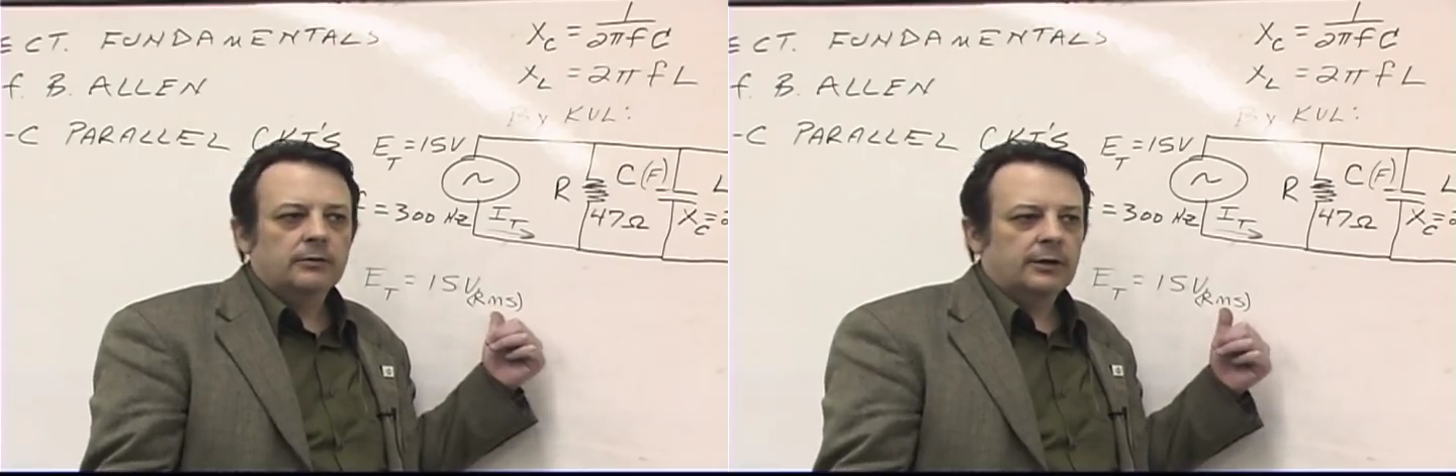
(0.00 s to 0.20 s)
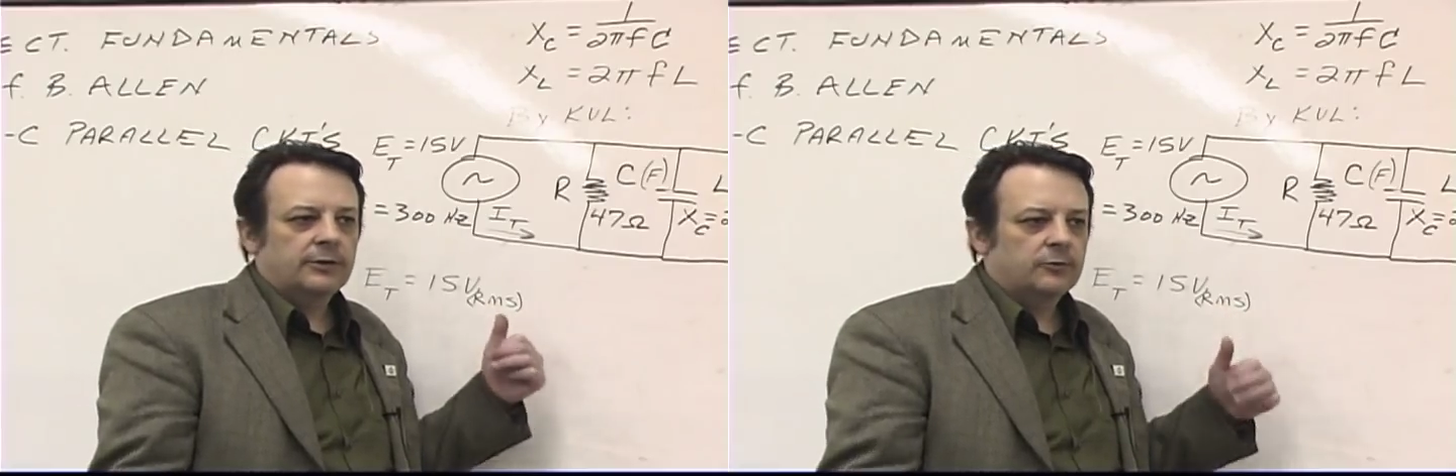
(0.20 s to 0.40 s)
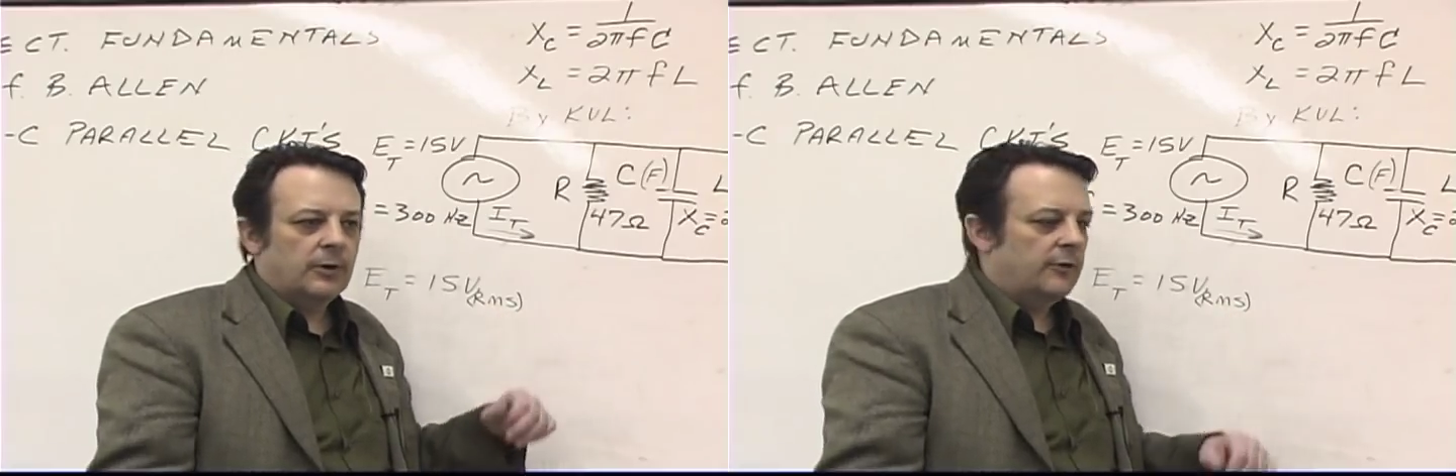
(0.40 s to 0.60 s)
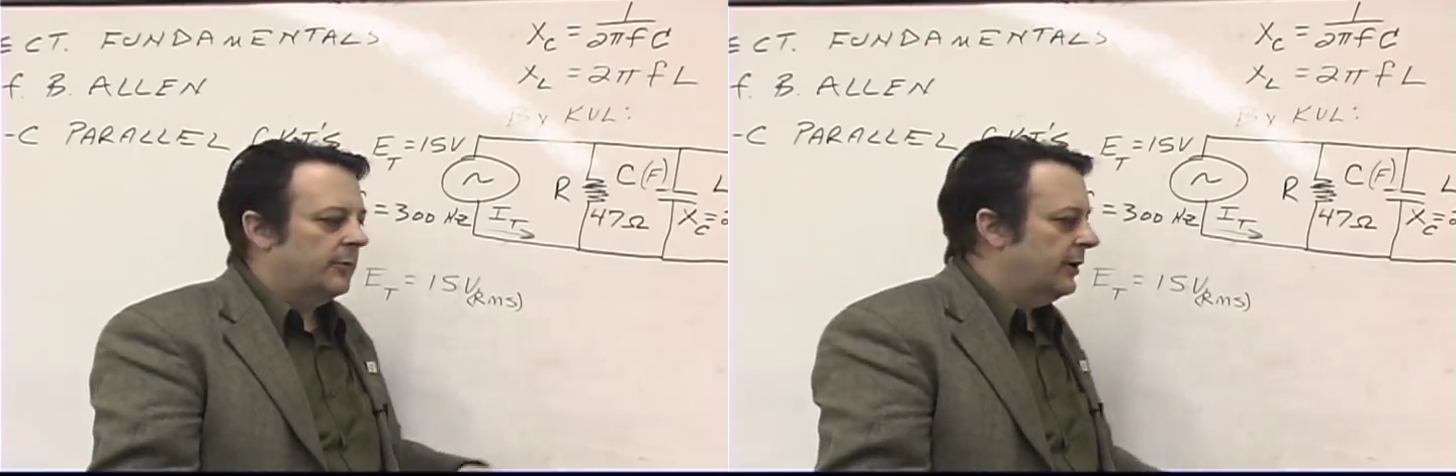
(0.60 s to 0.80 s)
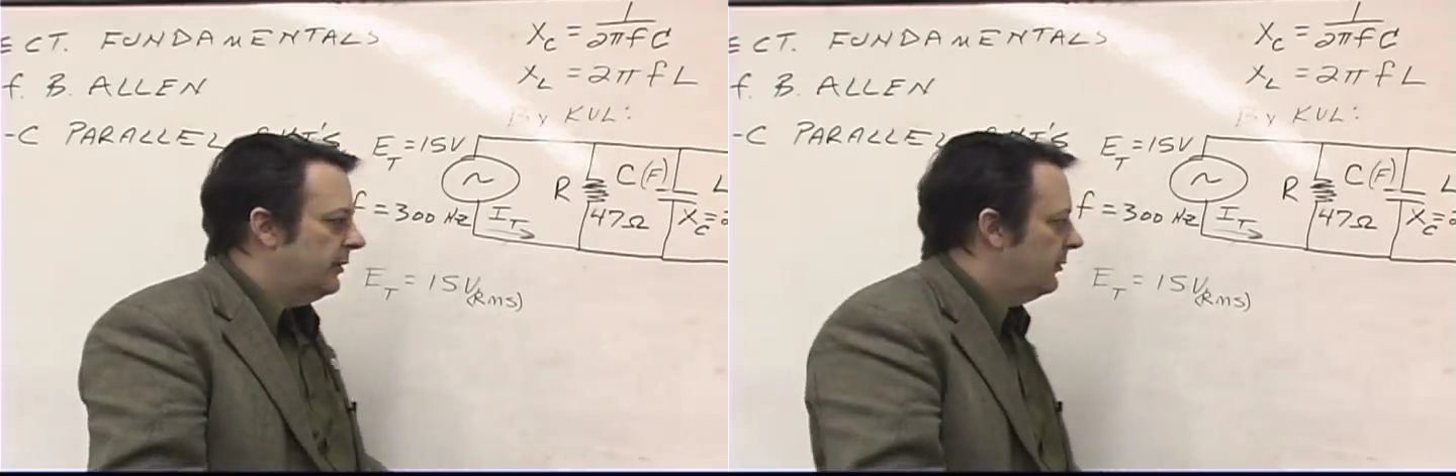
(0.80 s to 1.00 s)
I just want
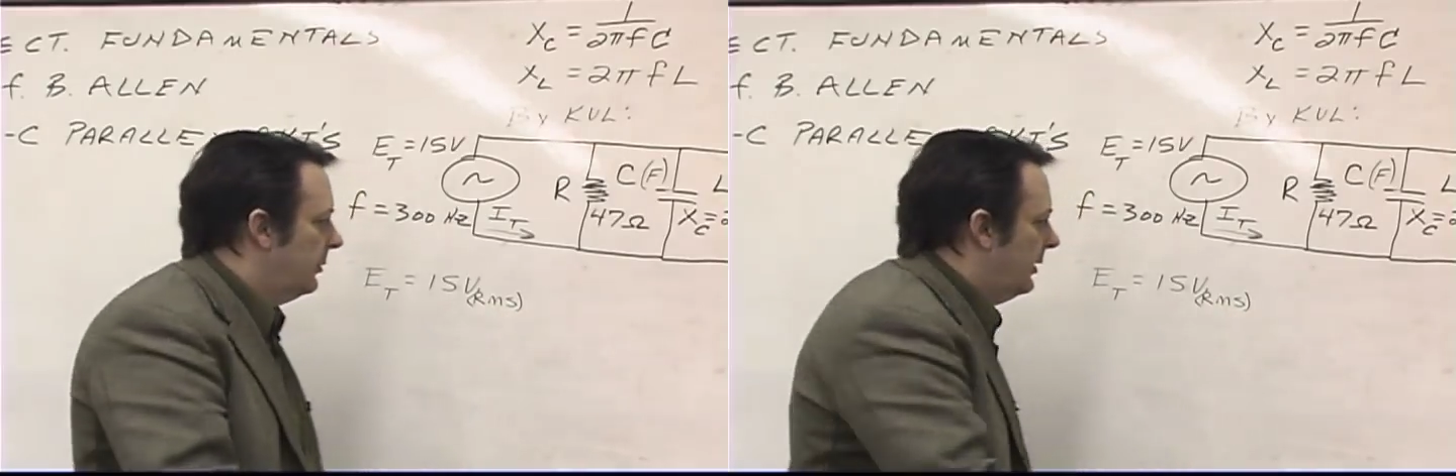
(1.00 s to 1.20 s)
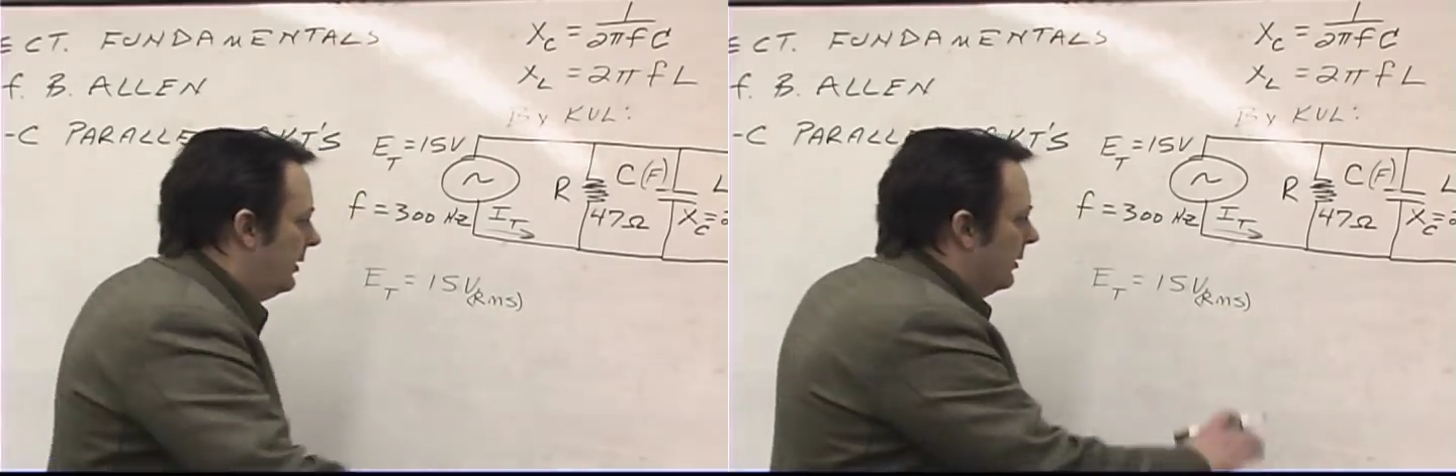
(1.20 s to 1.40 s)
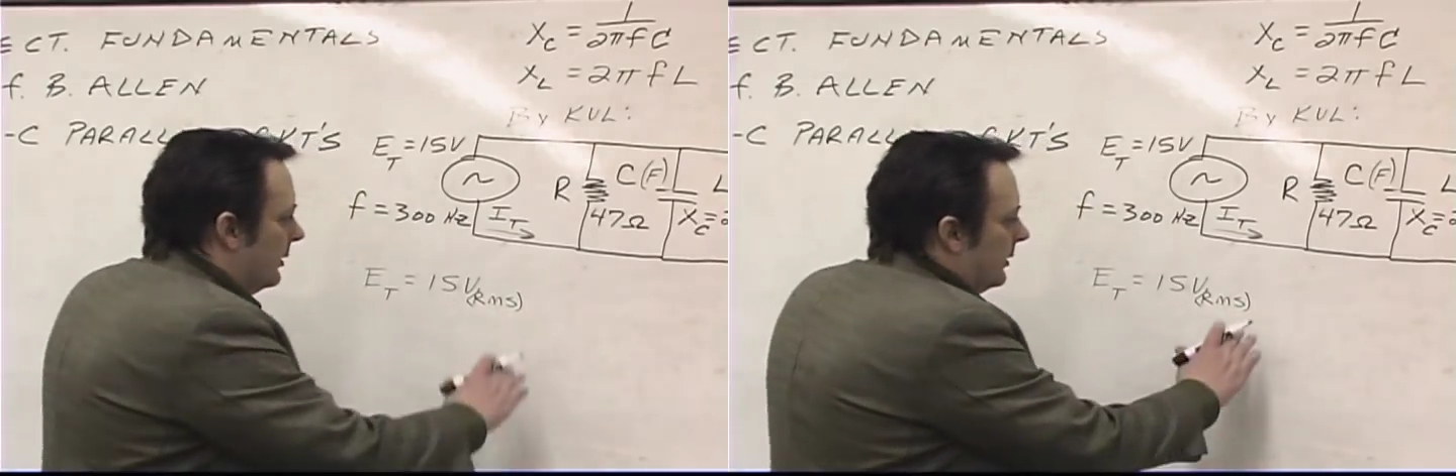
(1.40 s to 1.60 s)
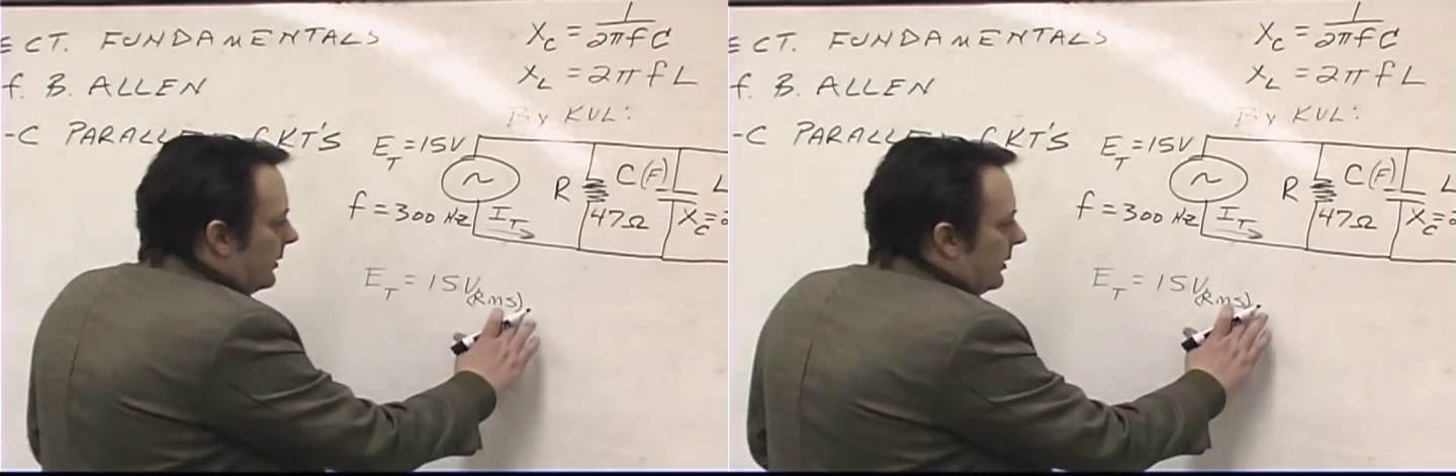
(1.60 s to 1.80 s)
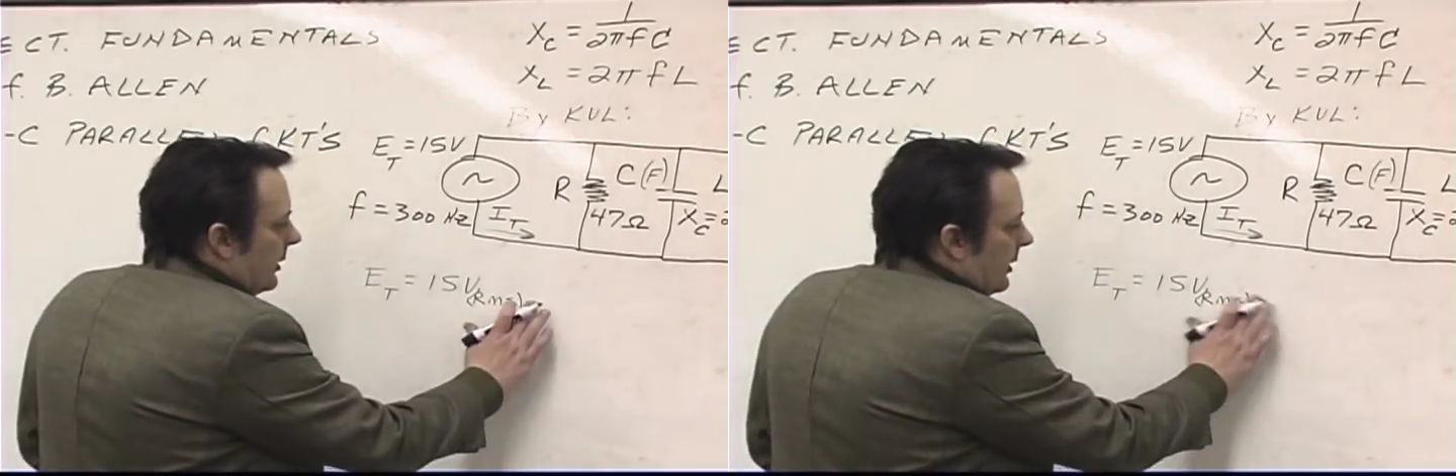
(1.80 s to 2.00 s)
everybody to be
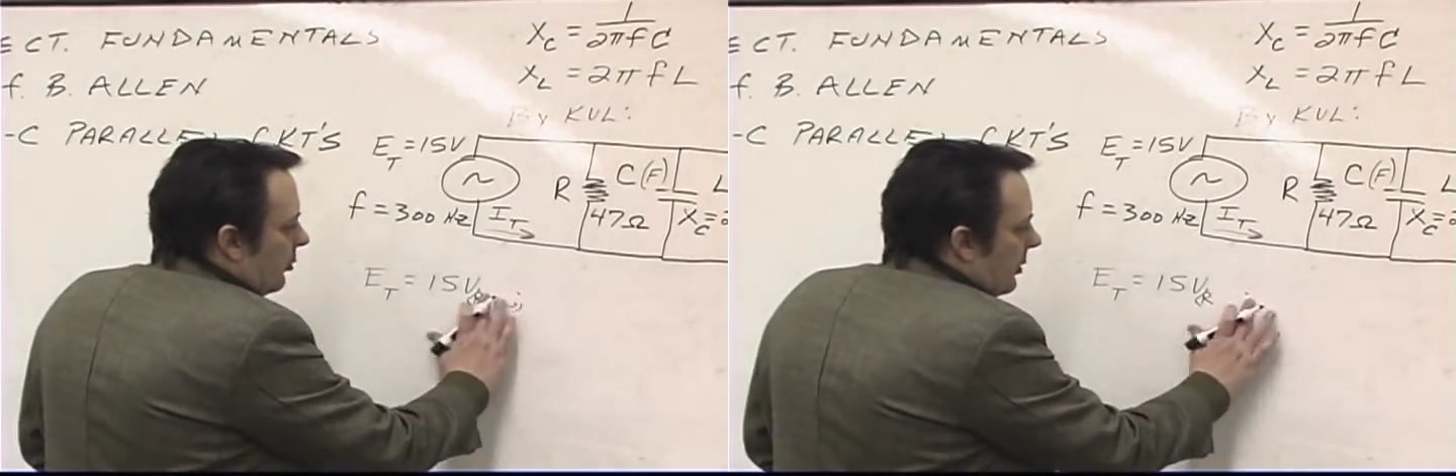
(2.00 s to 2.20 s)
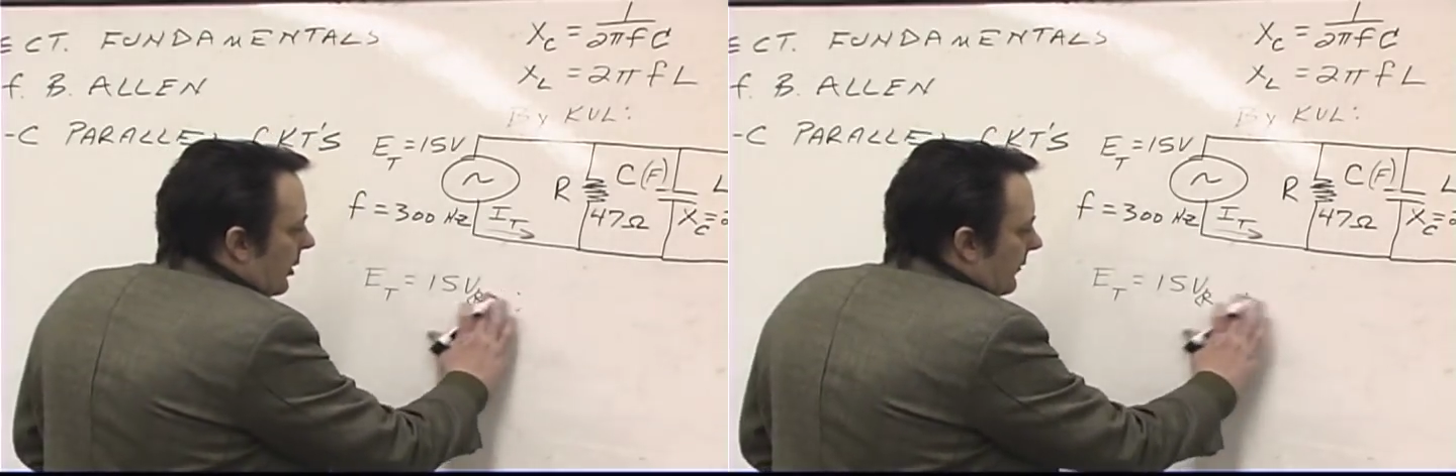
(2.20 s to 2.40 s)
aware